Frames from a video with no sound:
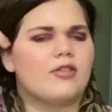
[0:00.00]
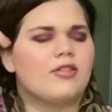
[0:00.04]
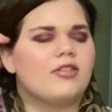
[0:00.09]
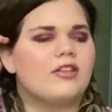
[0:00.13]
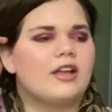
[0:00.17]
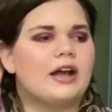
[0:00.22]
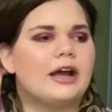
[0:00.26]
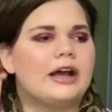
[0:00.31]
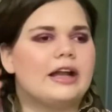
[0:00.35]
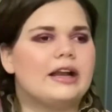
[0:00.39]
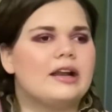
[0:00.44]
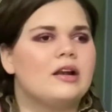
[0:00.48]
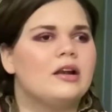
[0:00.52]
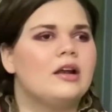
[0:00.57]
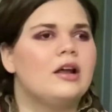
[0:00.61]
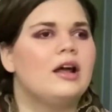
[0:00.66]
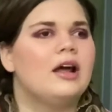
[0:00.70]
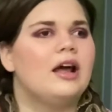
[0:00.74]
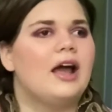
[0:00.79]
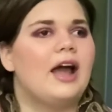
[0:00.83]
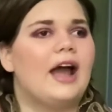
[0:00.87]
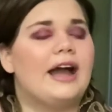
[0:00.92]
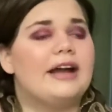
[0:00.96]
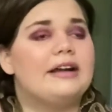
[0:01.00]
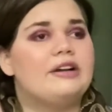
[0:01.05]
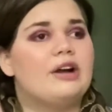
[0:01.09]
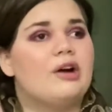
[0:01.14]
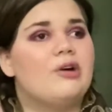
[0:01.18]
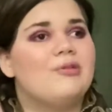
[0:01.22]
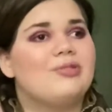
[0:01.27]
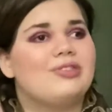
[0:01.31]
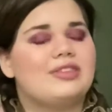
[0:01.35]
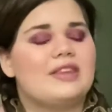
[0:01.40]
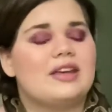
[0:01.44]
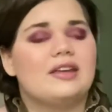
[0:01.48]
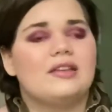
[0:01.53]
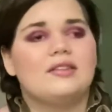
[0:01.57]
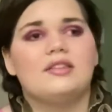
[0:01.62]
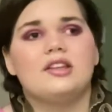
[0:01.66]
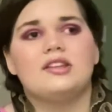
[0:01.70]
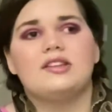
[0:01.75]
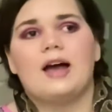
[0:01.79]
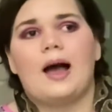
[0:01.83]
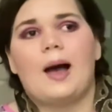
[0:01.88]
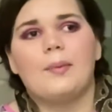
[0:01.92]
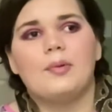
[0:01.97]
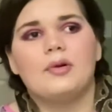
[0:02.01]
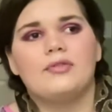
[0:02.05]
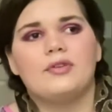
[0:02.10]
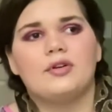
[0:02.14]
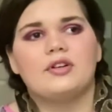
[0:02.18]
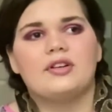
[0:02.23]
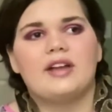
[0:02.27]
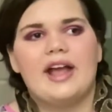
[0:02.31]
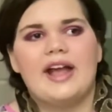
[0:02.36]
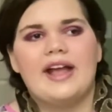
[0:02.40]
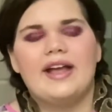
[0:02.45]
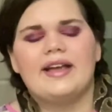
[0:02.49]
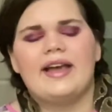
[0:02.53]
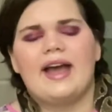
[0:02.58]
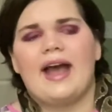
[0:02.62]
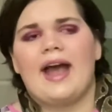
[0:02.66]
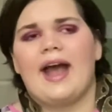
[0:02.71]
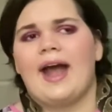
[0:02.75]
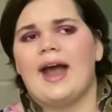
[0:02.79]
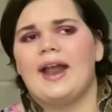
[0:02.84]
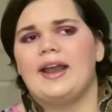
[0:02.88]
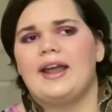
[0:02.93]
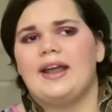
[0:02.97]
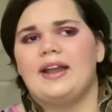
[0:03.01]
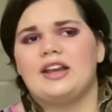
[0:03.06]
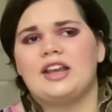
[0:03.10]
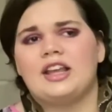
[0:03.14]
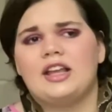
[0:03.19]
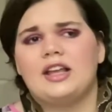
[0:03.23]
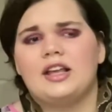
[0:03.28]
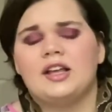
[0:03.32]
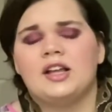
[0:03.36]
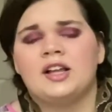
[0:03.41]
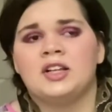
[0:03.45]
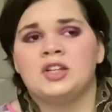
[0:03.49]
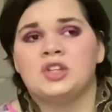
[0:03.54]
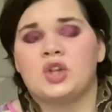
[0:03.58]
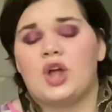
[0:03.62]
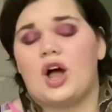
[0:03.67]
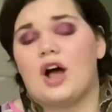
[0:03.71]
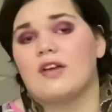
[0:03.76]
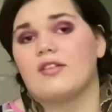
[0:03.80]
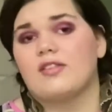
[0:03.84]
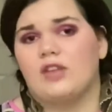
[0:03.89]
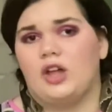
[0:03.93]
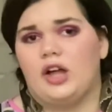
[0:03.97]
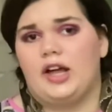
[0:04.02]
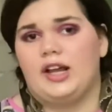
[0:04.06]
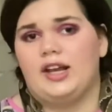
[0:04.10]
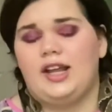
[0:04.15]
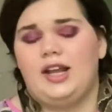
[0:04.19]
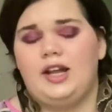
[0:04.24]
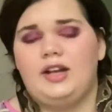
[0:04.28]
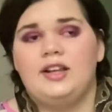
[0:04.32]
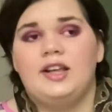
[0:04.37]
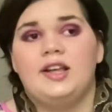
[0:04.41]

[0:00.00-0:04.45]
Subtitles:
and I don't think the top of her tank had any locks on it.